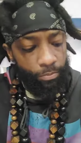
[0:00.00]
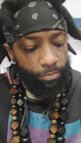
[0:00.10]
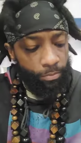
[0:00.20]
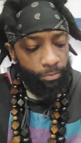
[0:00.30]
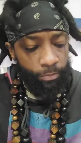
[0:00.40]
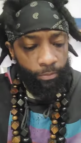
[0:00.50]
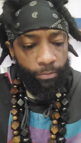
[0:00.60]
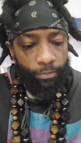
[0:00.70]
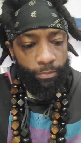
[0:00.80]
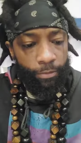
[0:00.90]

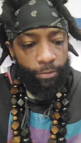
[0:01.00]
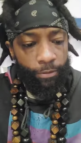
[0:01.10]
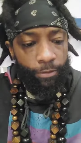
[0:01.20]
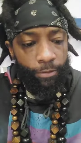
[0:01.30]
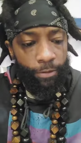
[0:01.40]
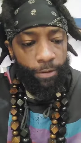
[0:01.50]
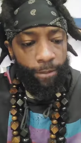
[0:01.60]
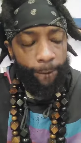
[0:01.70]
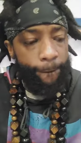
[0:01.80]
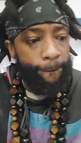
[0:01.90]

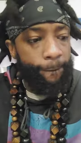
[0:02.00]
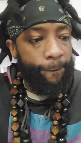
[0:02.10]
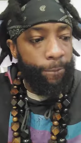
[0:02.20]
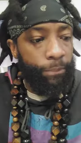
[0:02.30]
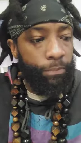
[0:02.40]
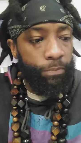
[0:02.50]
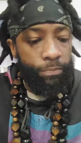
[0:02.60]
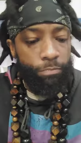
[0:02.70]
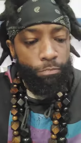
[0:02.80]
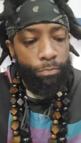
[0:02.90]
No one is speaking in this clip.